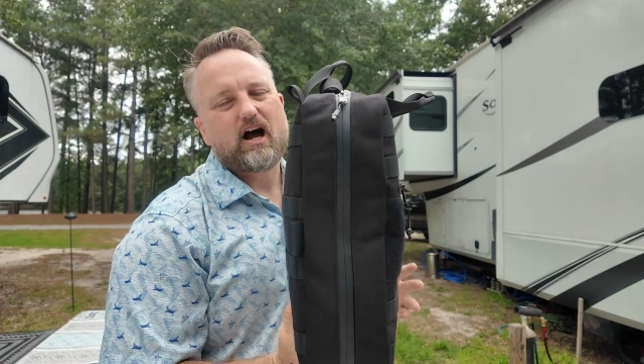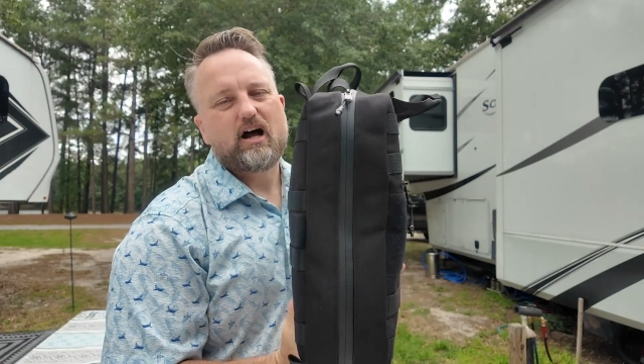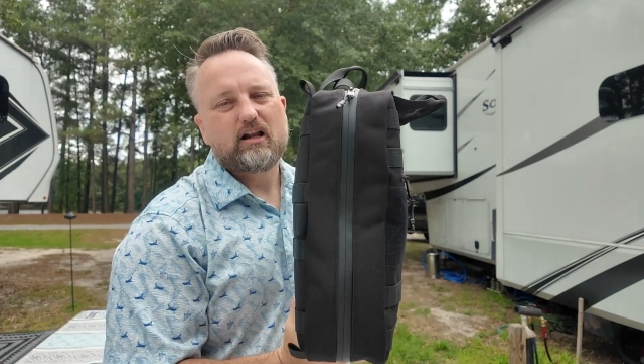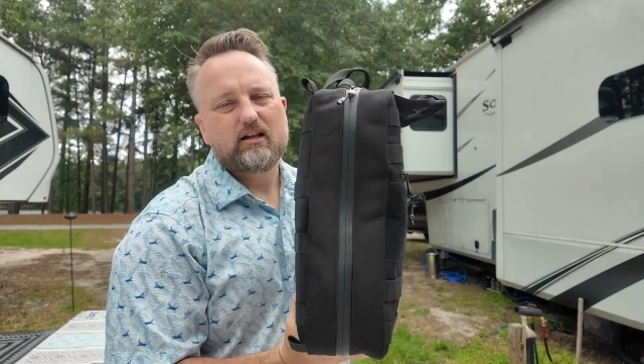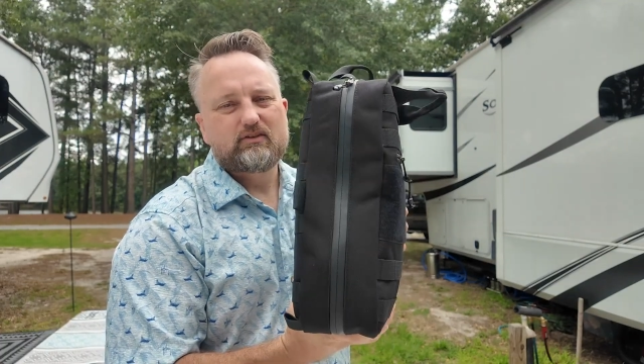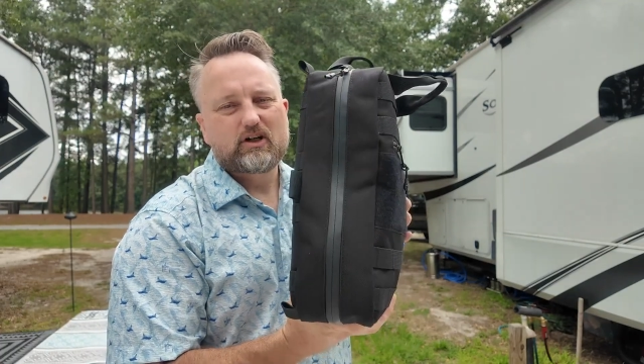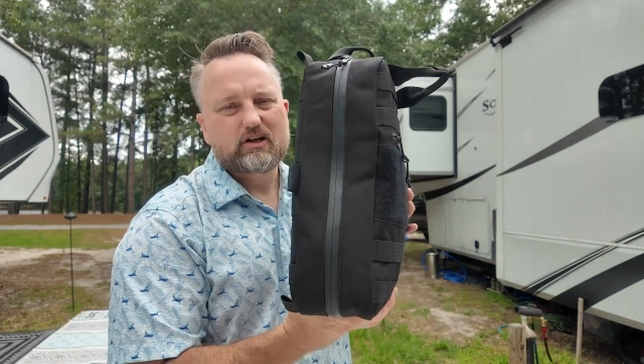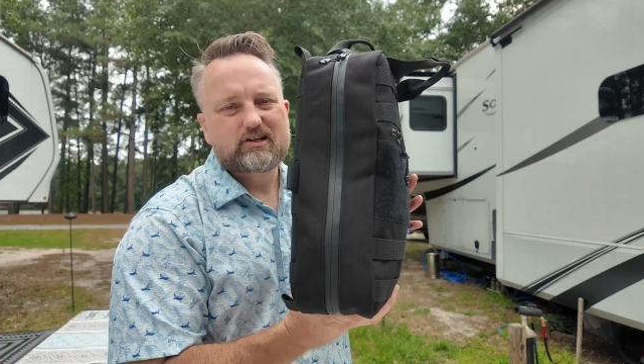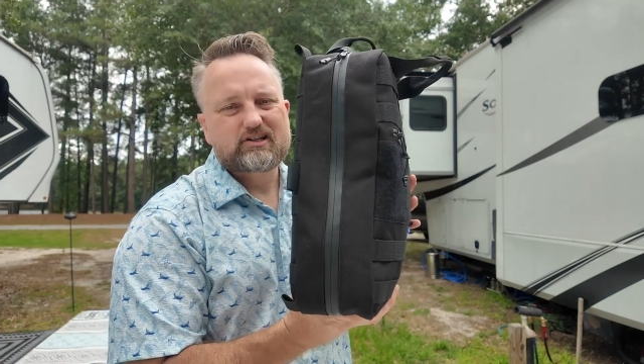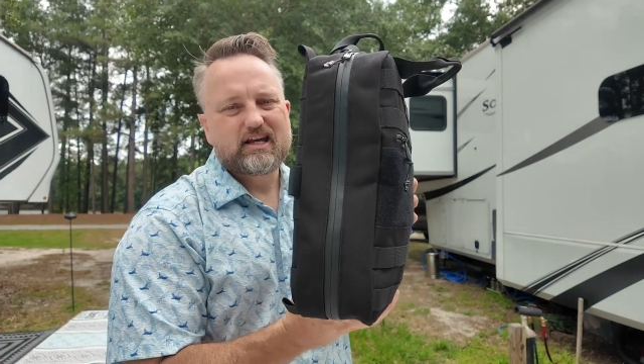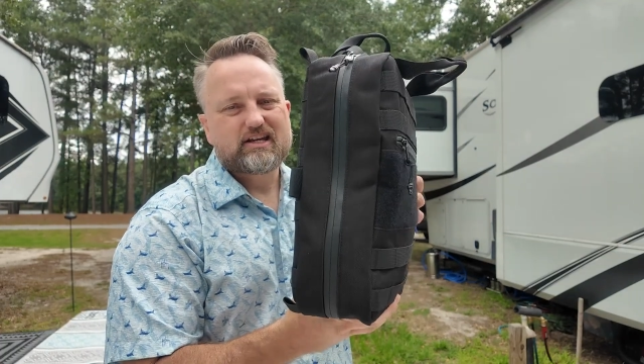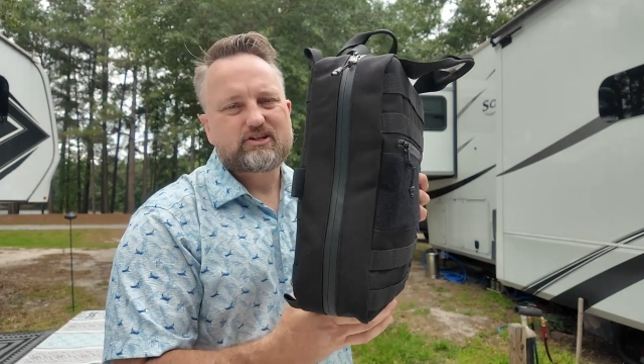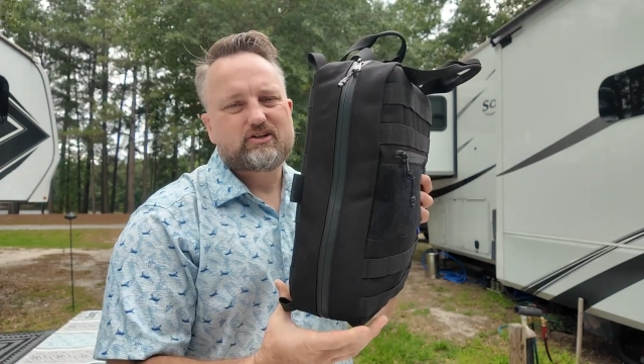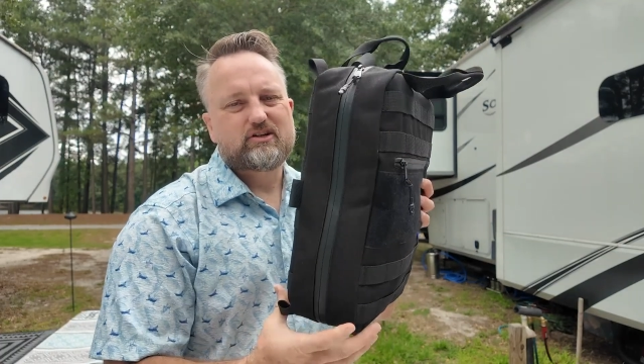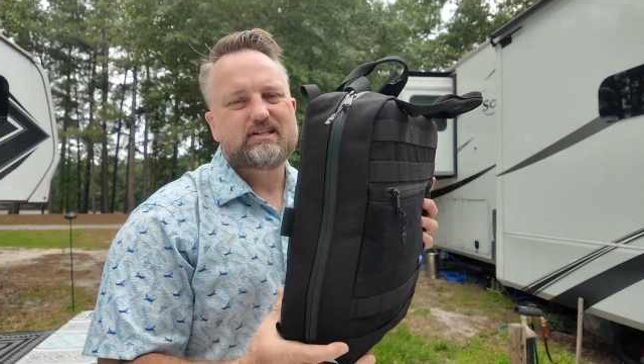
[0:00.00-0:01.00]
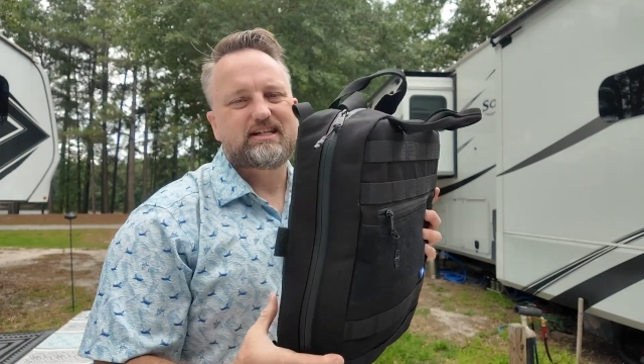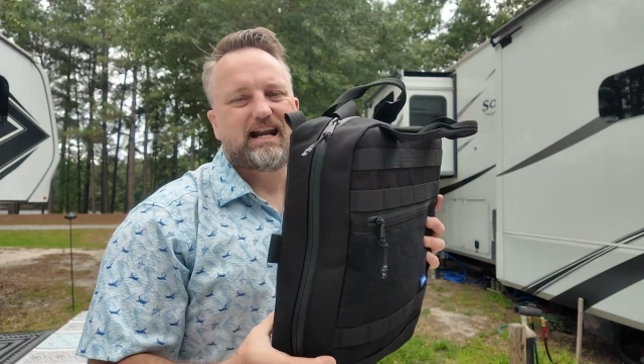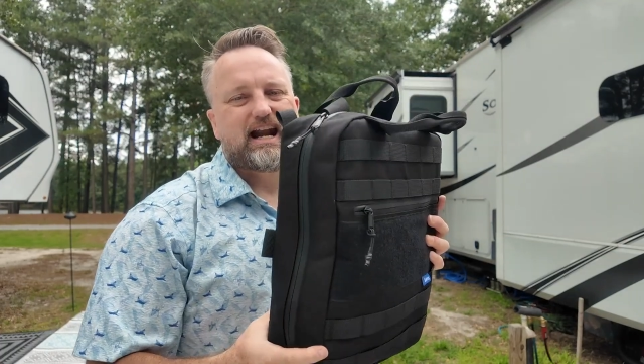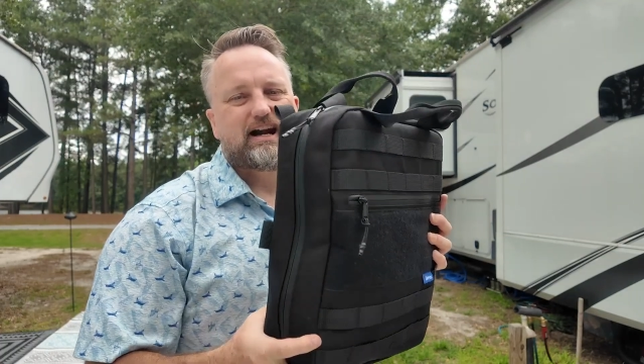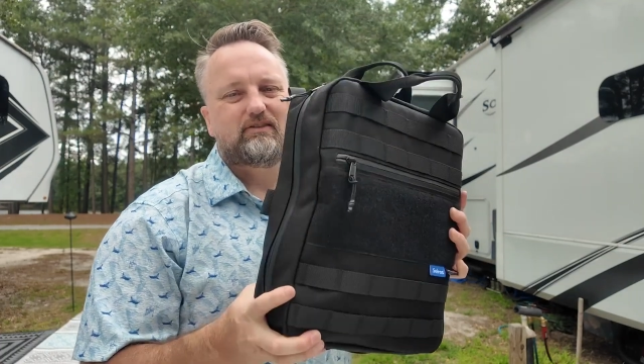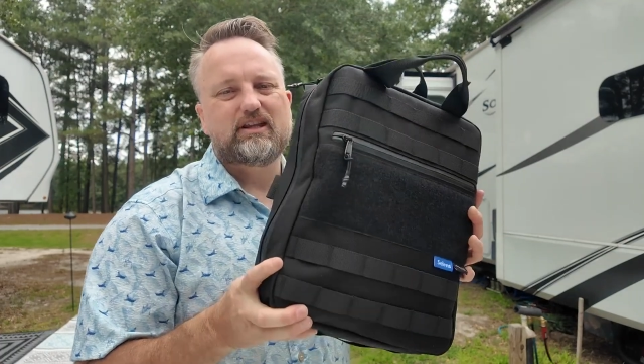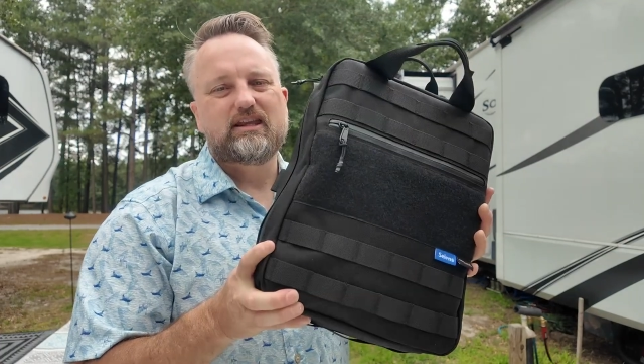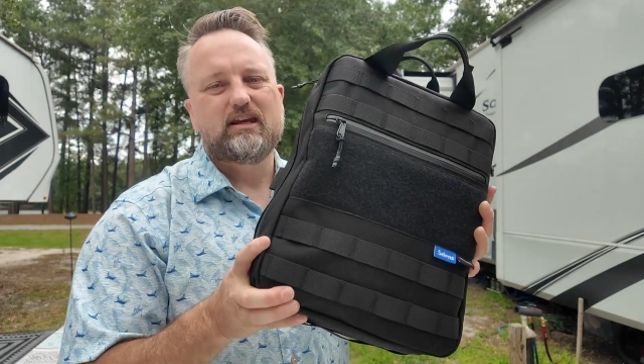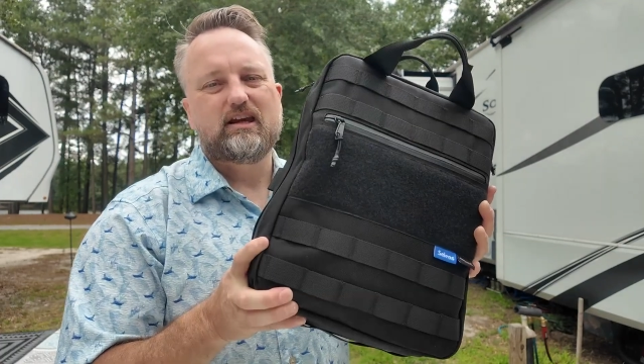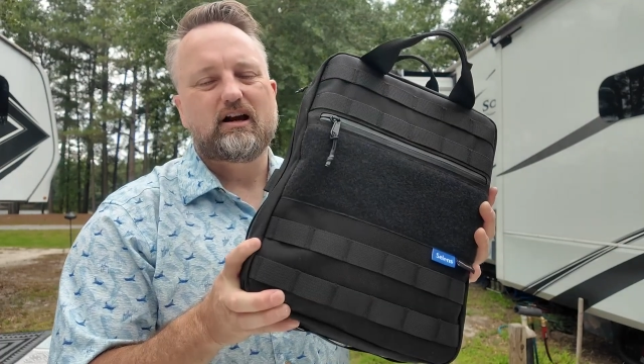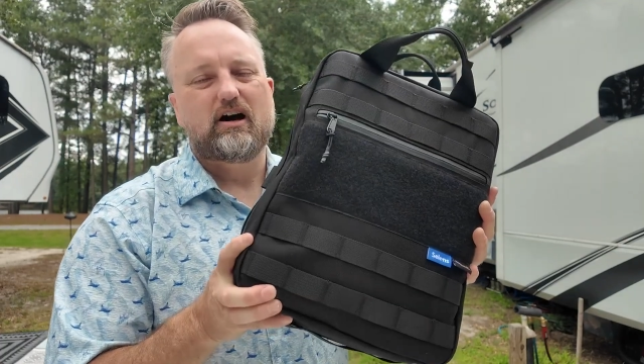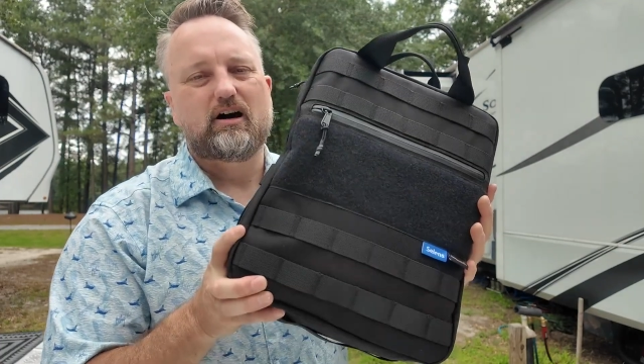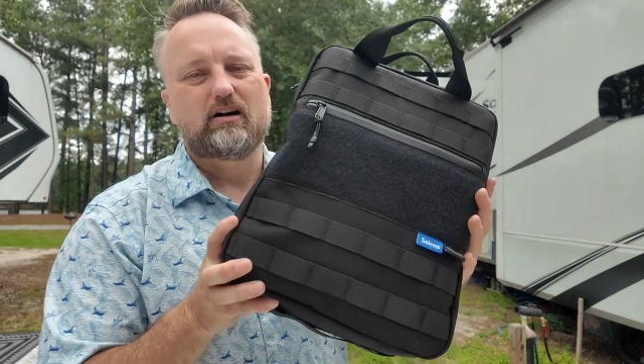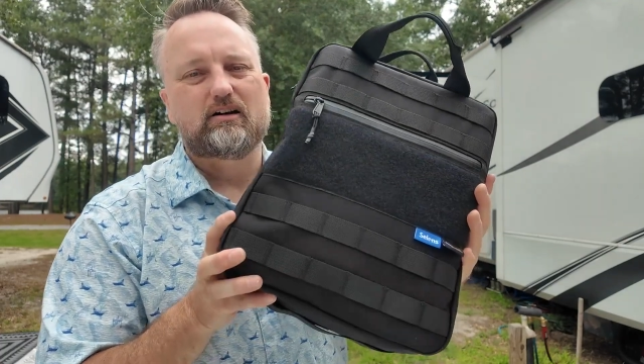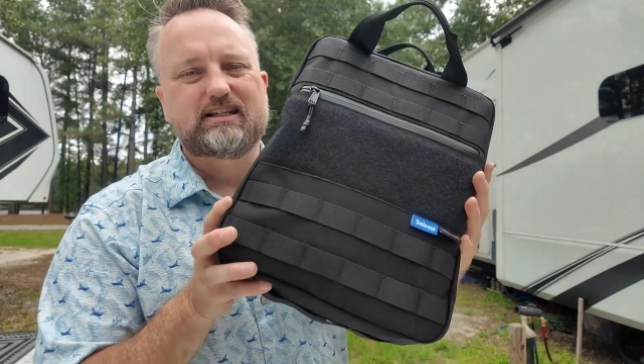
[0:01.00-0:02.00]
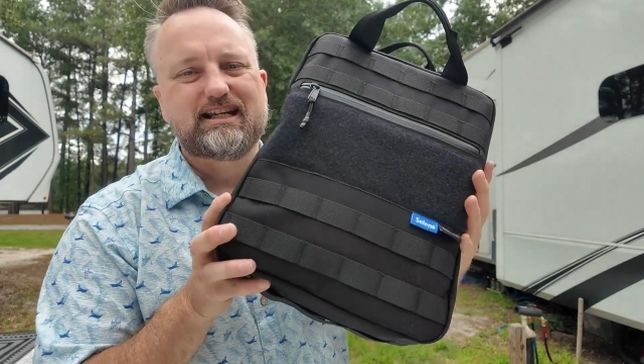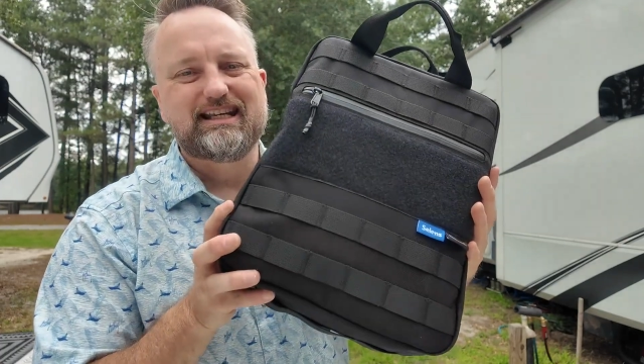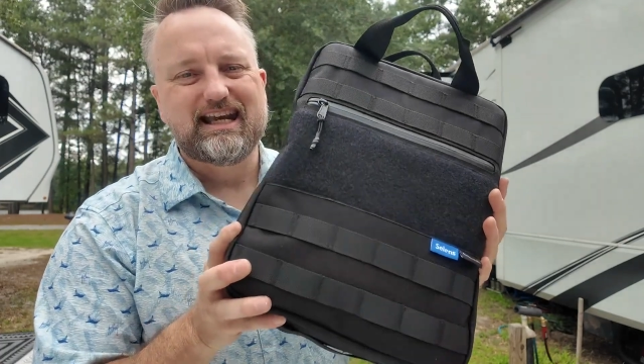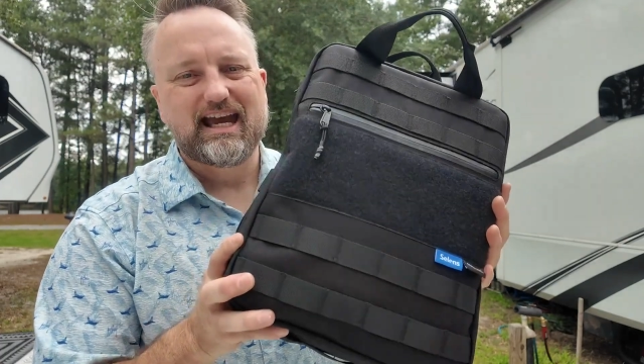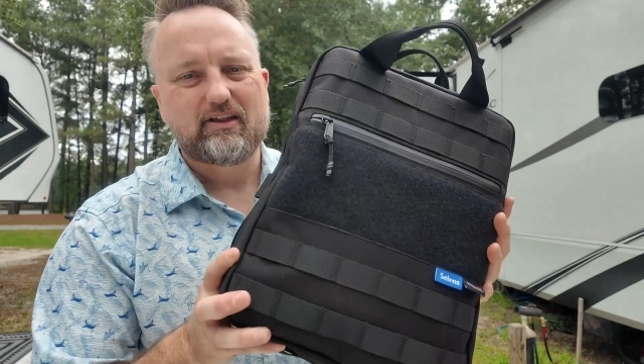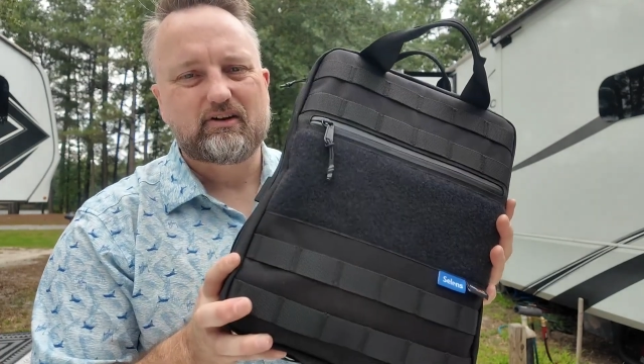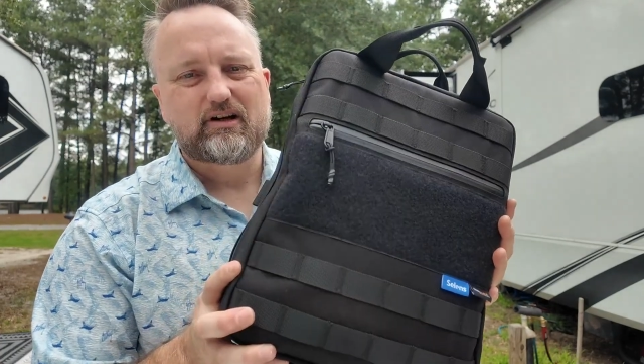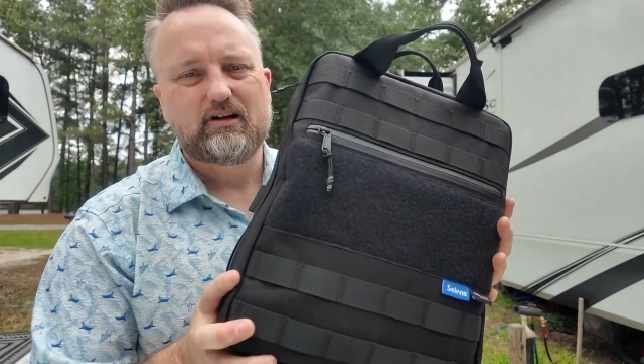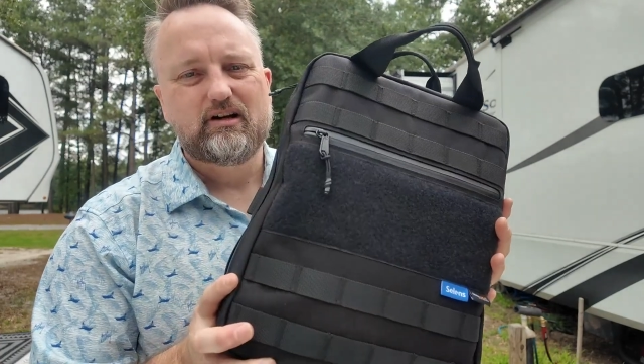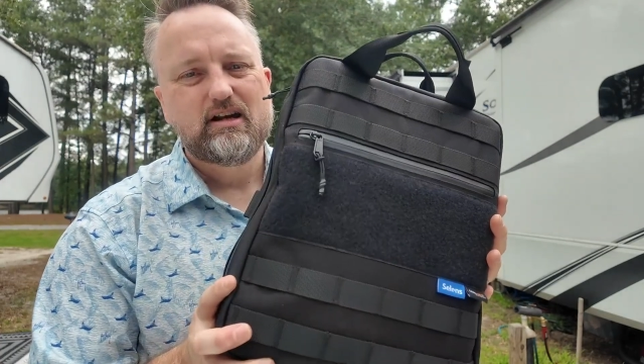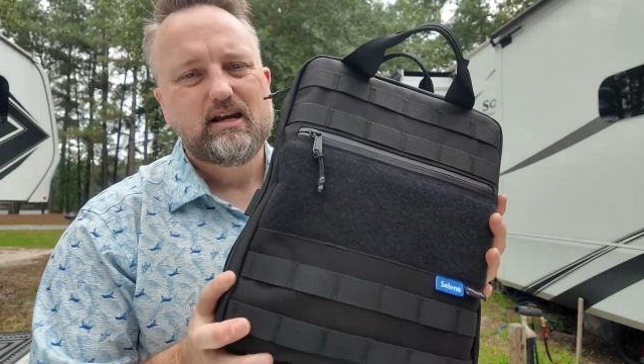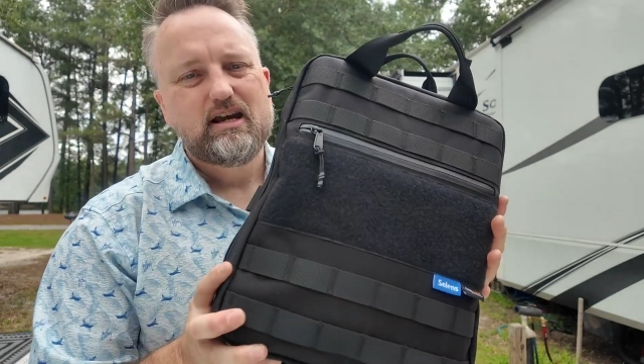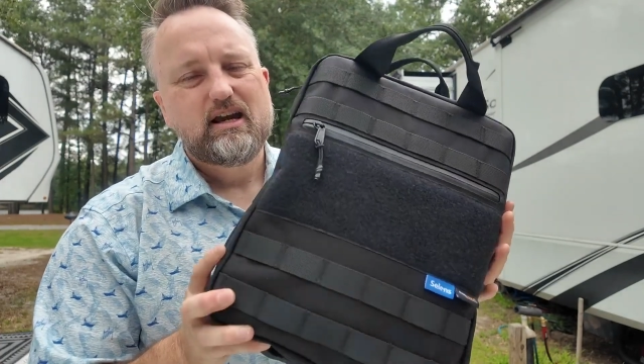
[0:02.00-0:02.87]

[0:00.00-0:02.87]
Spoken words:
all of your accessories and everything are together,